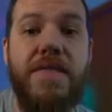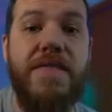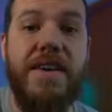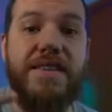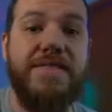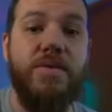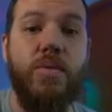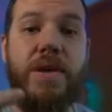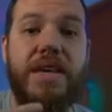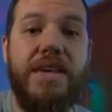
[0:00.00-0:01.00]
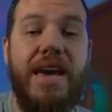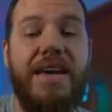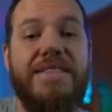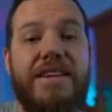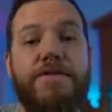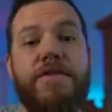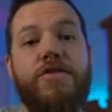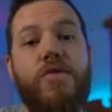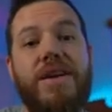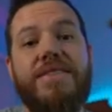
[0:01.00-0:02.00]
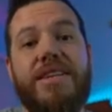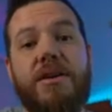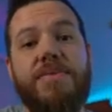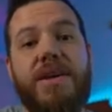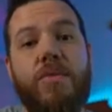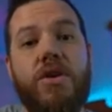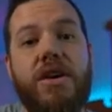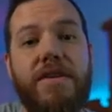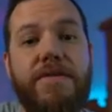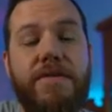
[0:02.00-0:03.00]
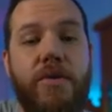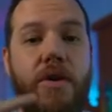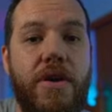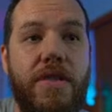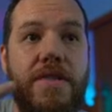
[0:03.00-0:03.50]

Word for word: this week and different trade setups that we're looking for